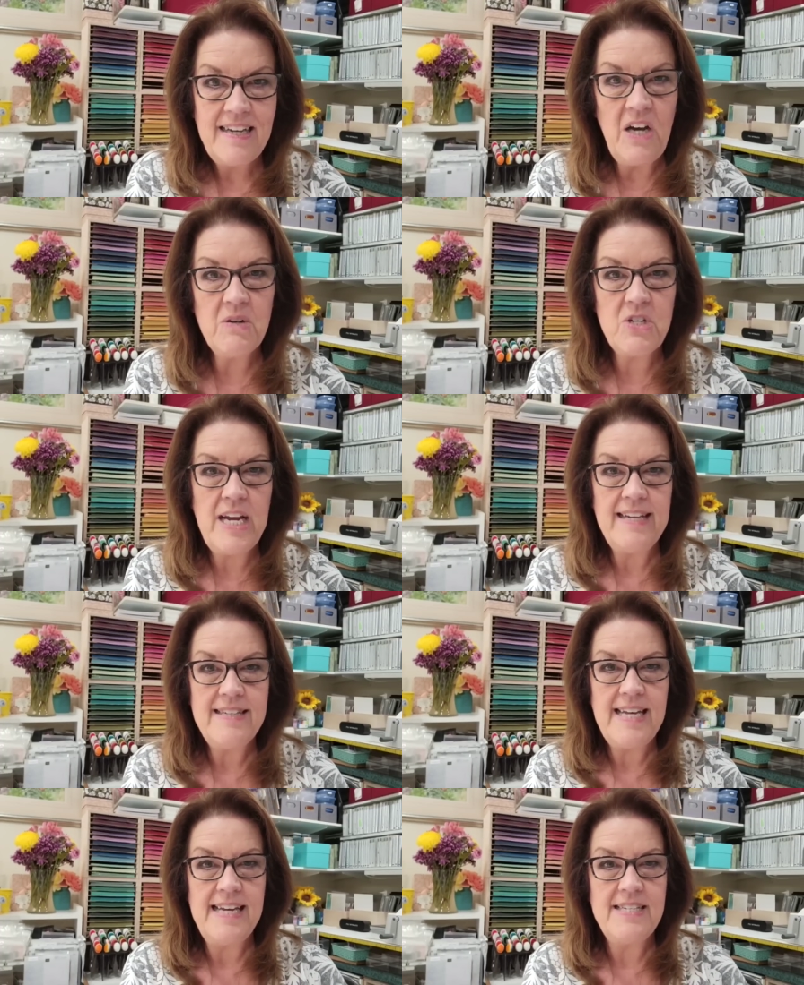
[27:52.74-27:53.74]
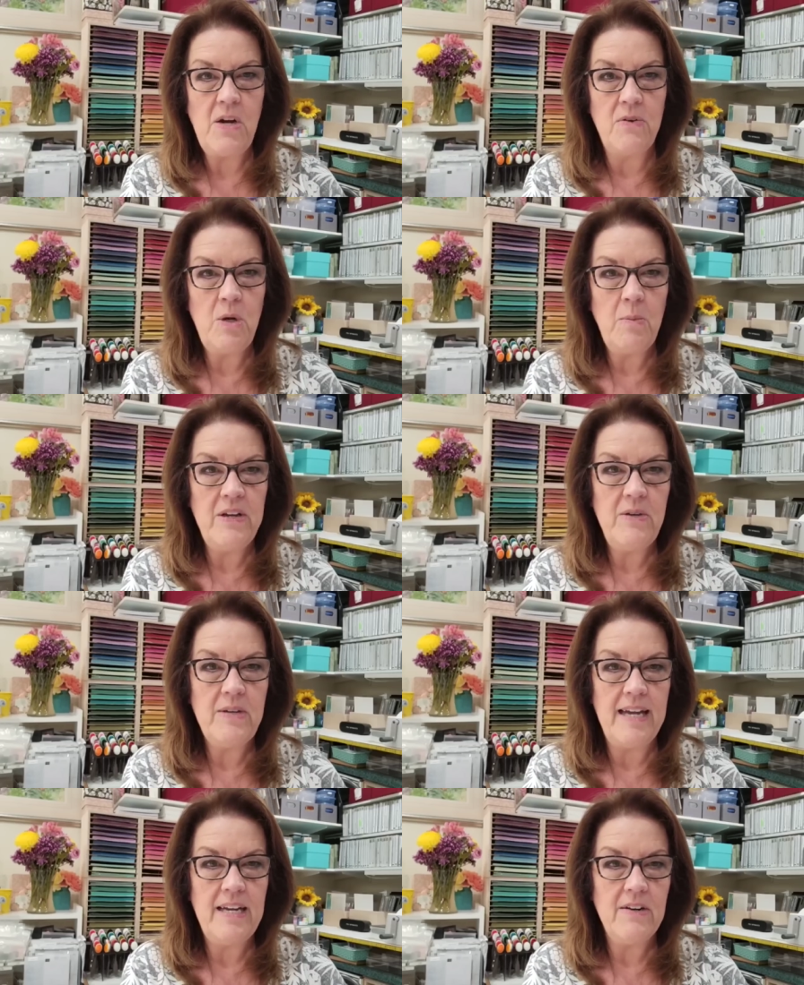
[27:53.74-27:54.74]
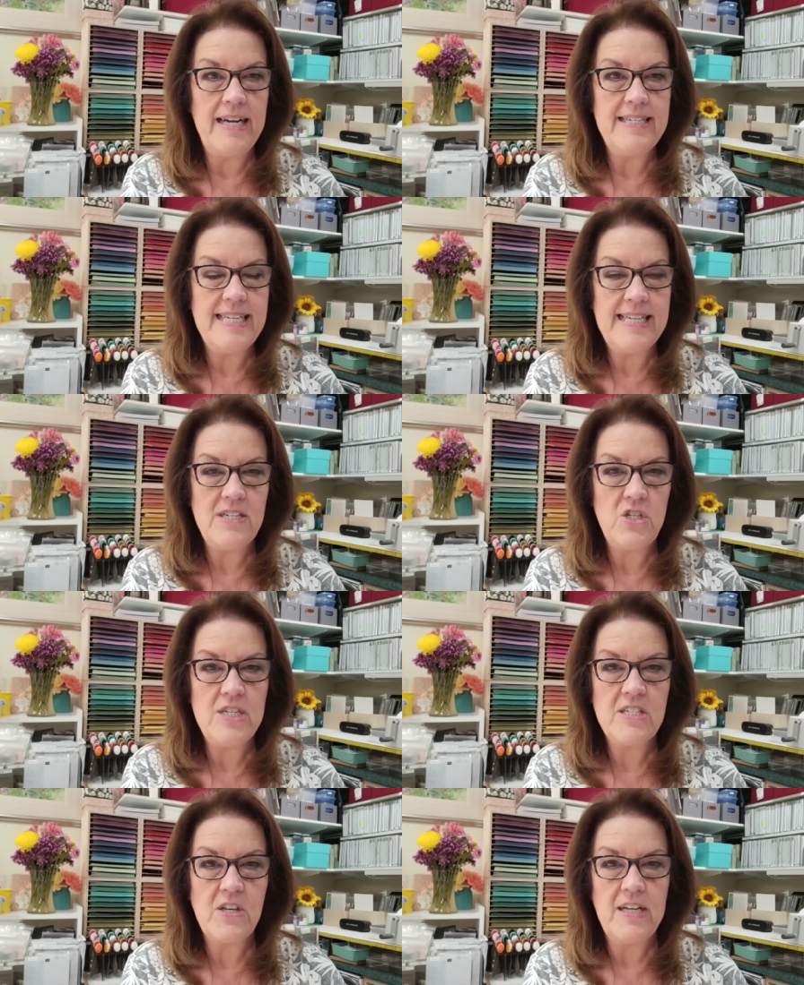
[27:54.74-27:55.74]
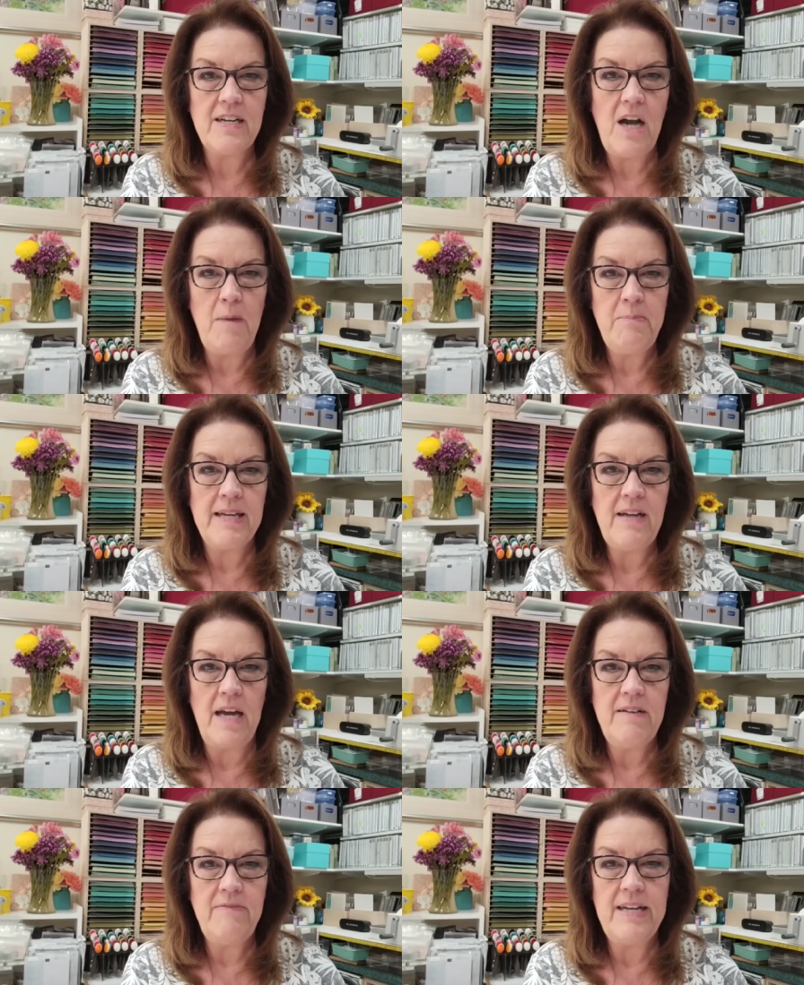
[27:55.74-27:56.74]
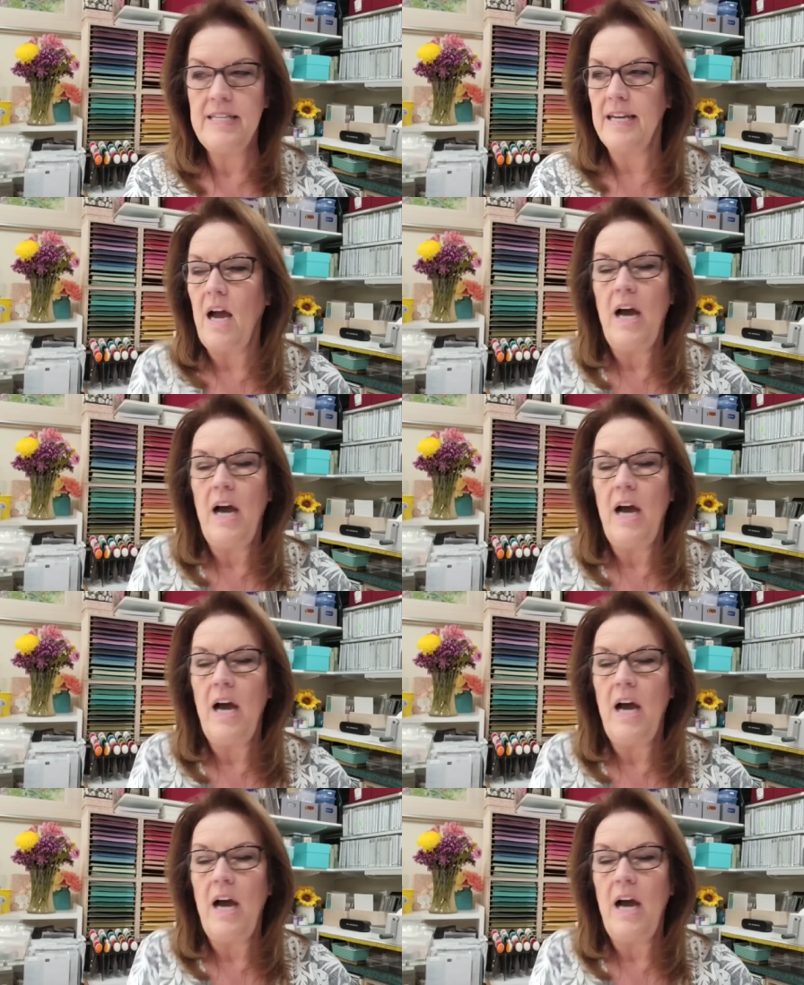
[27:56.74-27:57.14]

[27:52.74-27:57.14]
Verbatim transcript: Oh, Shan says, don't know where you get your ideas. She's good at copying, not inventing.